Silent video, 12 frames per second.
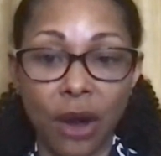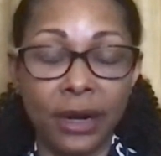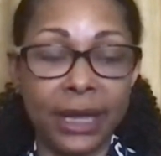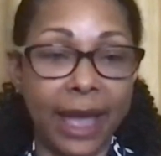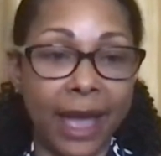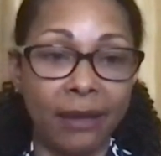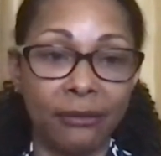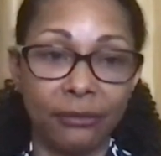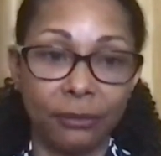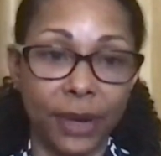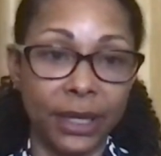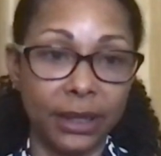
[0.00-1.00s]
already have
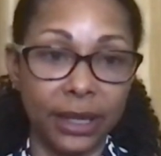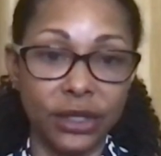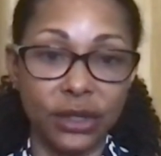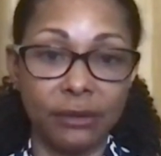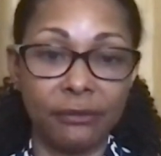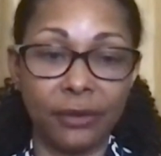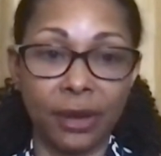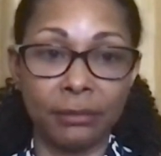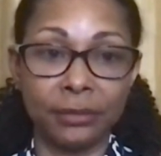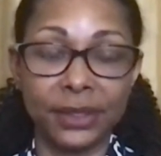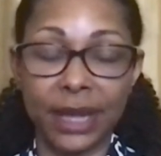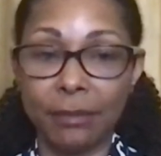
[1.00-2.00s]
regulation
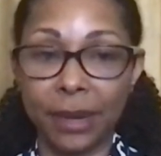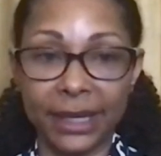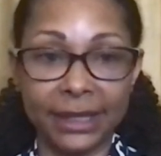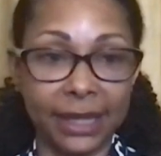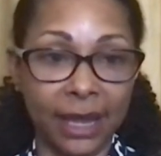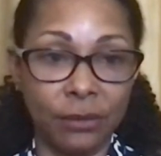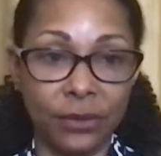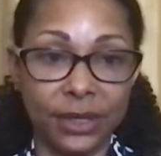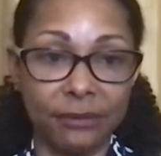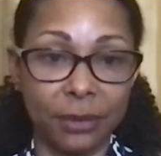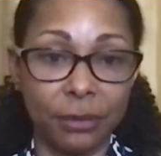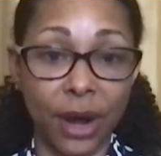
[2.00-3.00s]
from state by state with
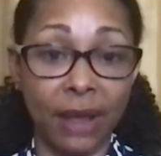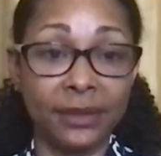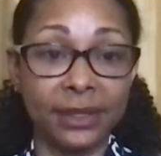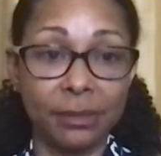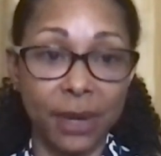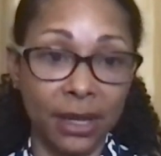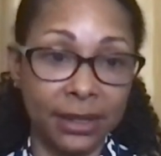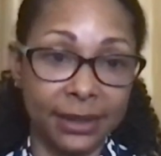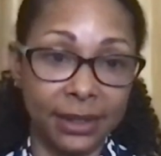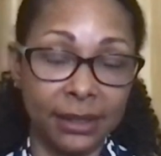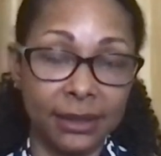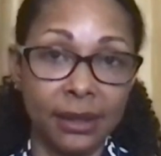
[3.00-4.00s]
different privacy
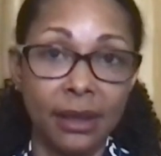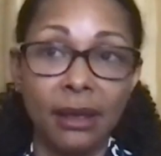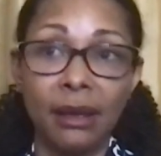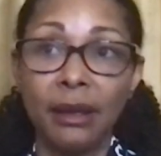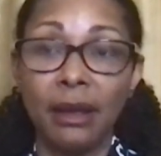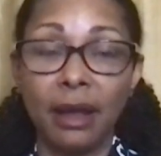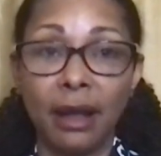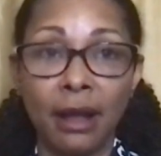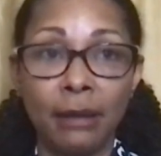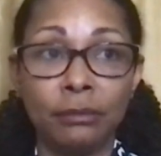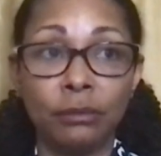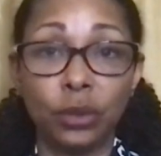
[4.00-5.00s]
policies,
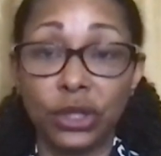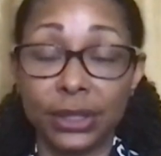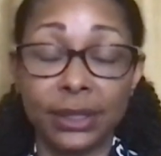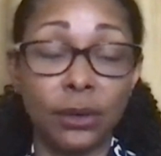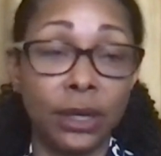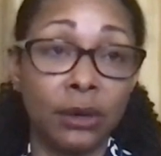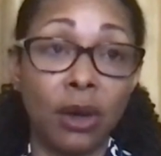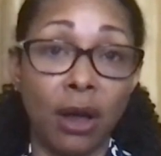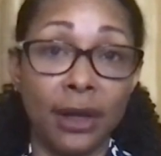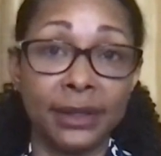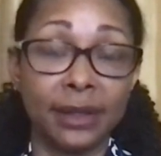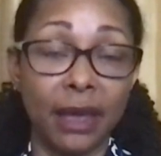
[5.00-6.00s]
which is going to
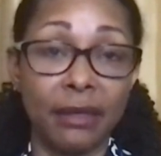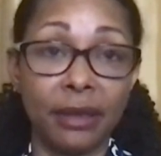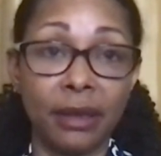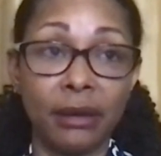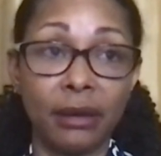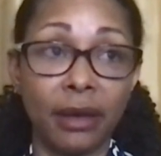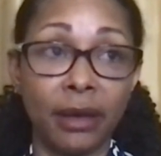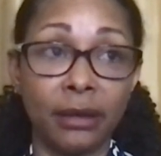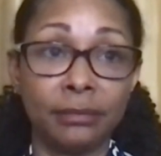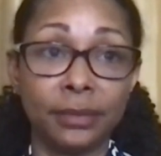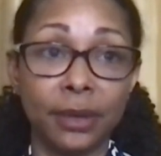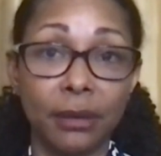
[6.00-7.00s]
cause, I think,
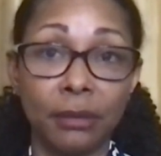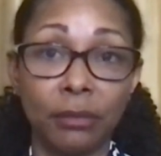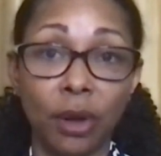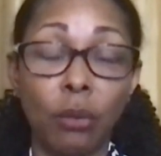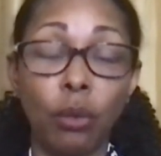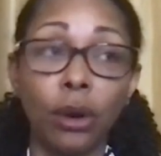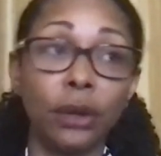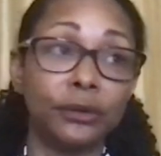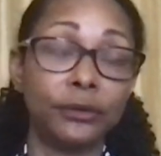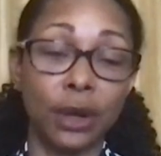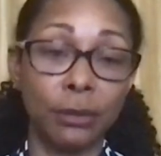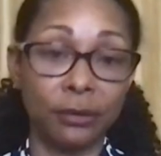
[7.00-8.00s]
a world
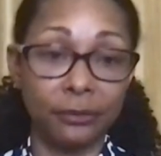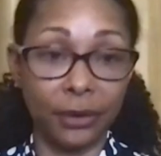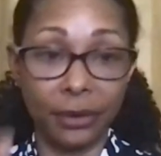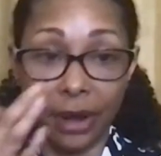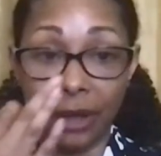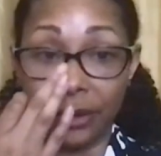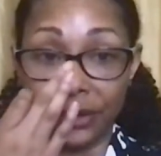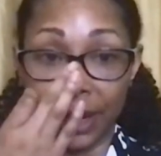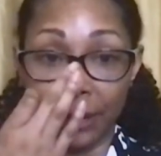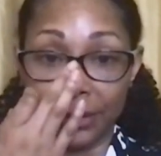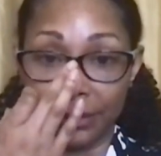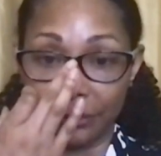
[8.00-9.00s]
of trouble for other
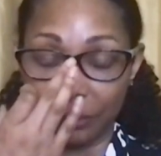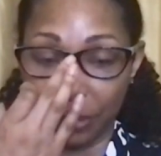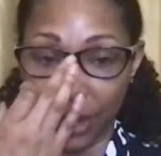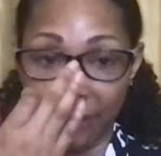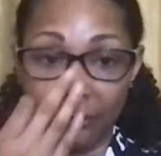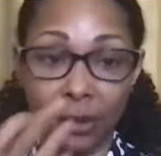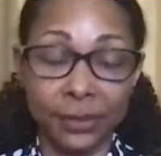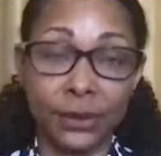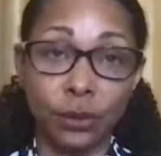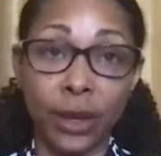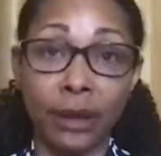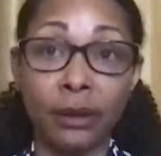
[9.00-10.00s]
types of platforms
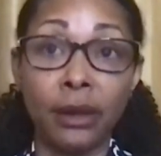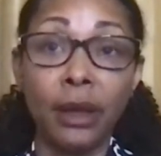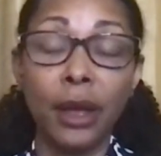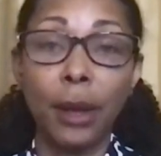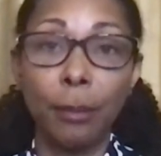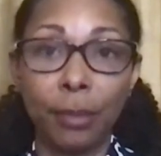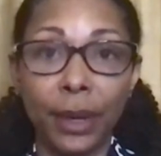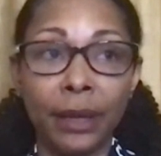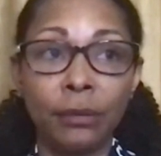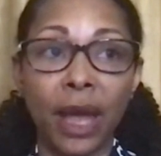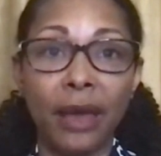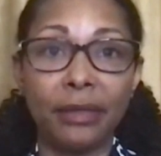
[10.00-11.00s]
as well.
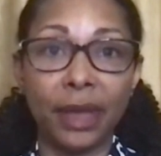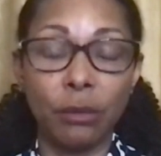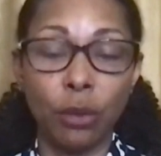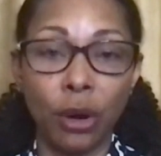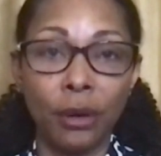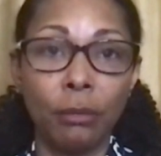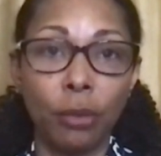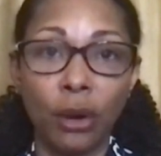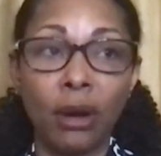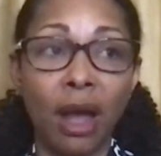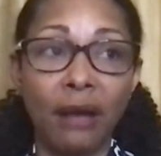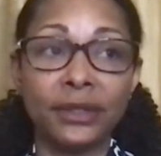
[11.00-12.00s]
But I think
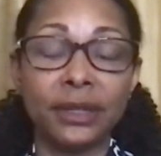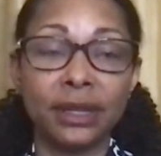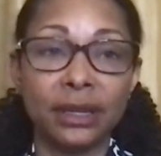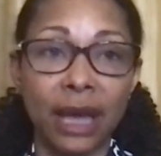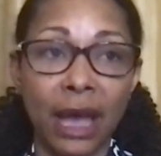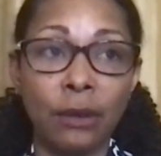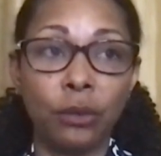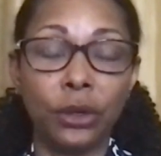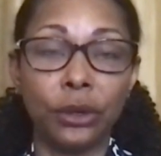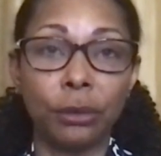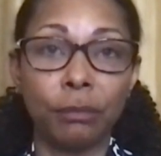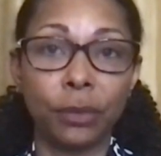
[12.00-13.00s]
more often than not,
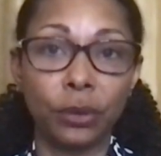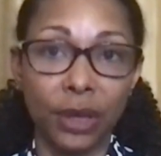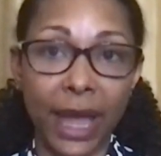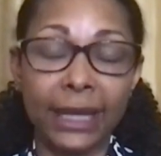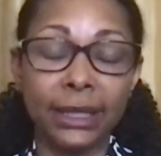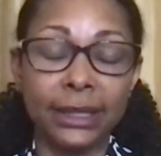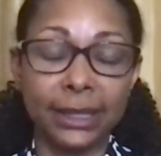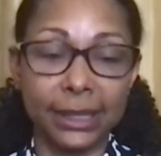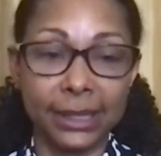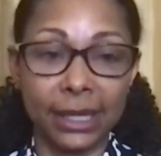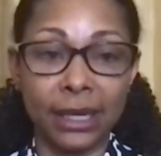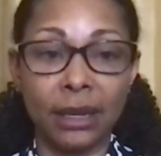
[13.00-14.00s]
what you're likely to
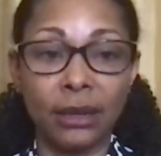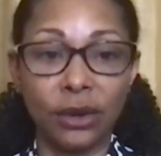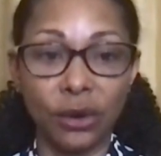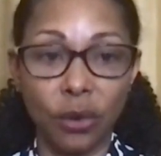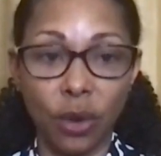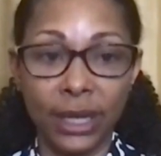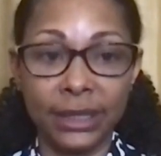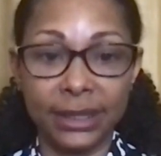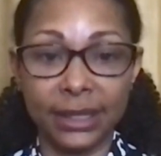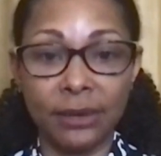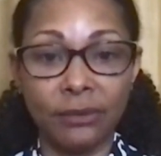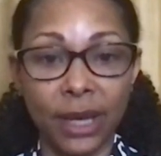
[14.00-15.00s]
see, you're going to
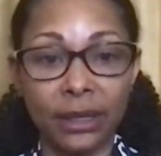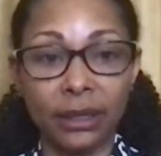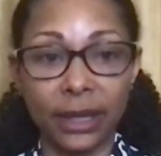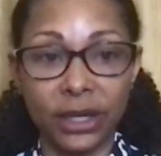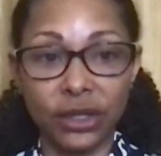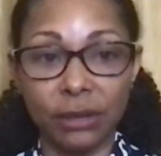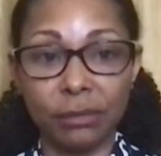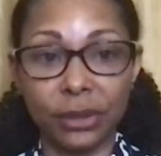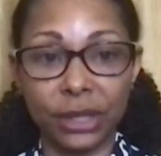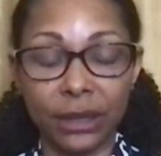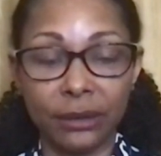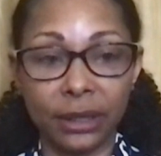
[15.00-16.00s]
see regulation,
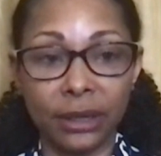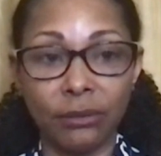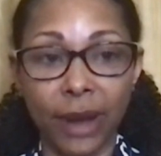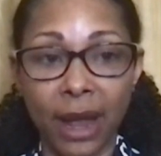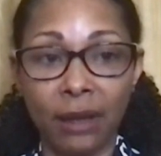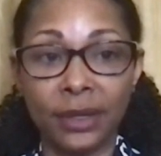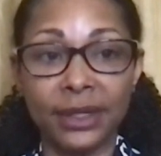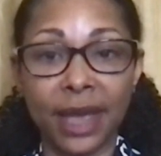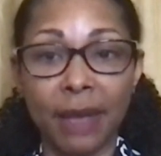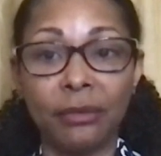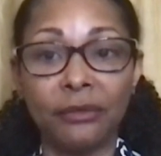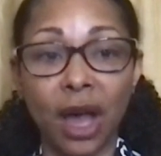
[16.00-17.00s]
particularly around the
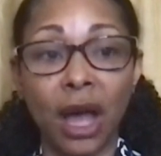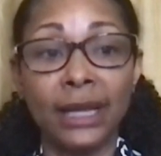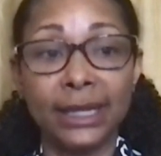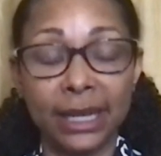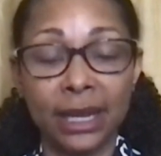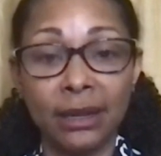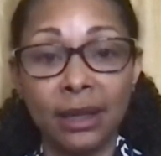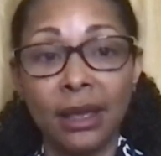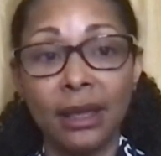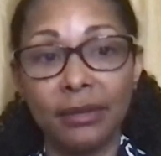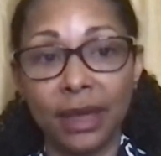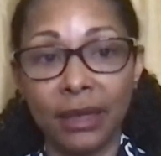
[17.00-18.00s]
type of content
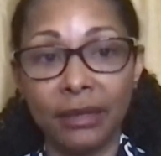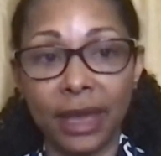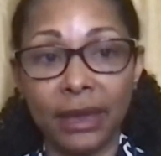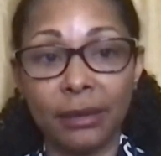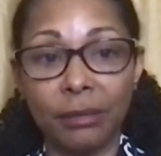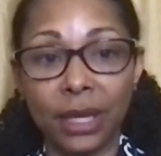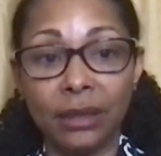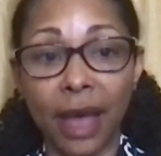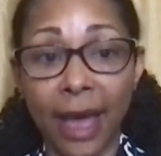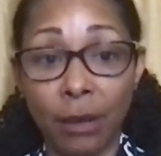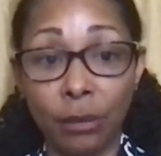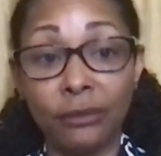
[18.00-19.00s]
that they can be
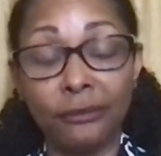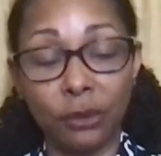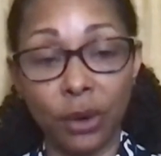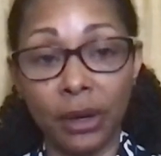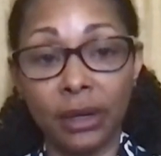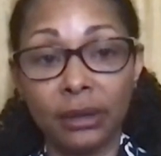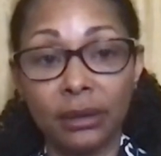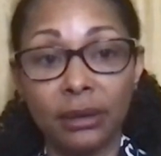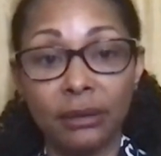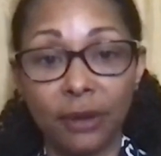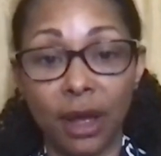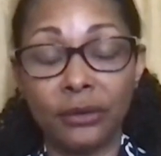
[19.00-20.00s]
liable for
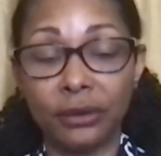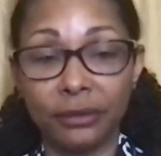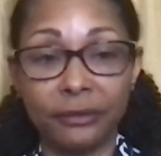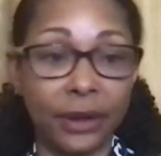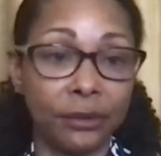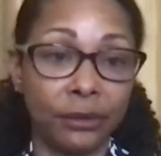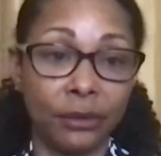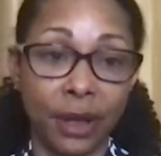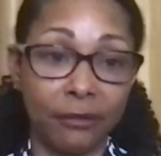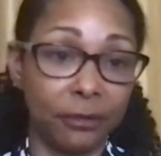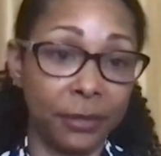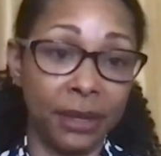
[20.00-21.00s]
under the federal
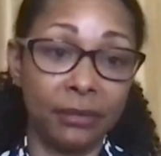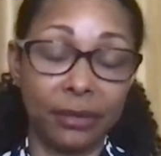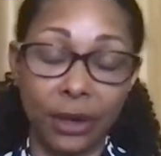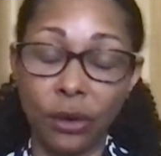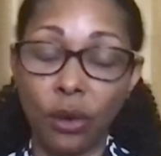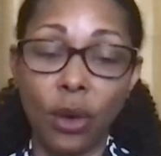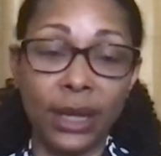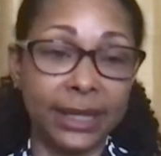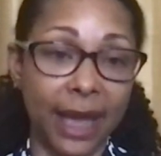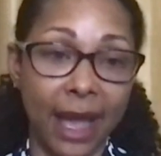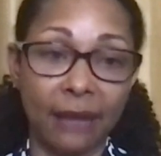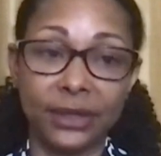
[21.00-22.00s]
government. They're going
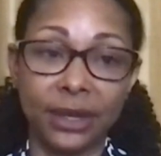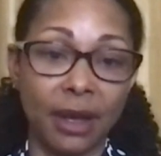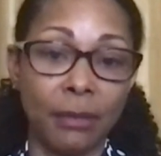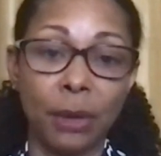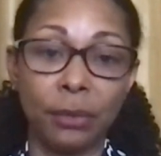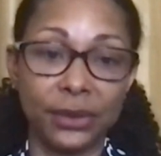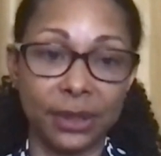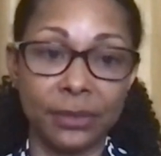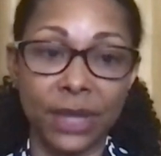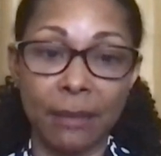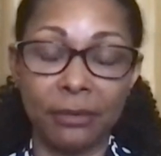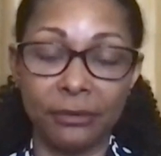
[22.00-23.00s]
to have to come up with some
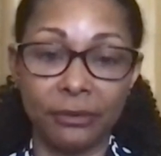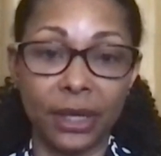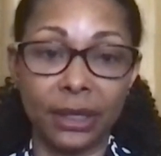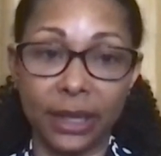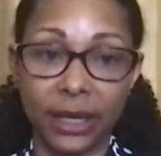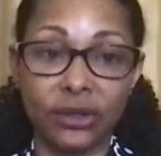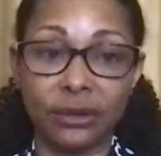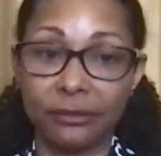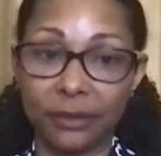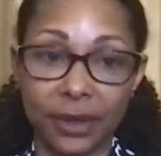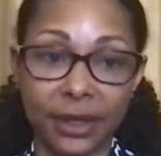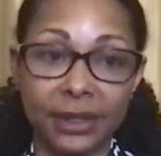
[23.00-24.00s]
type of regulation
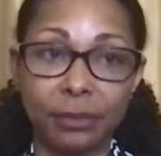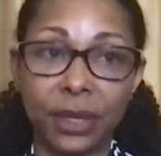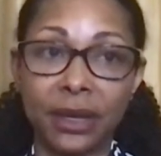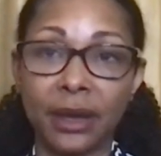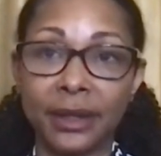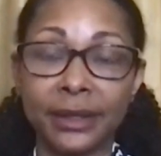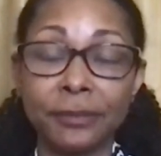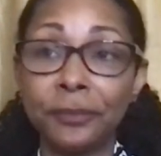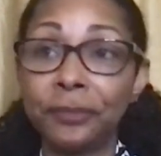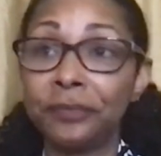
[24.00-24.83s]
for this, because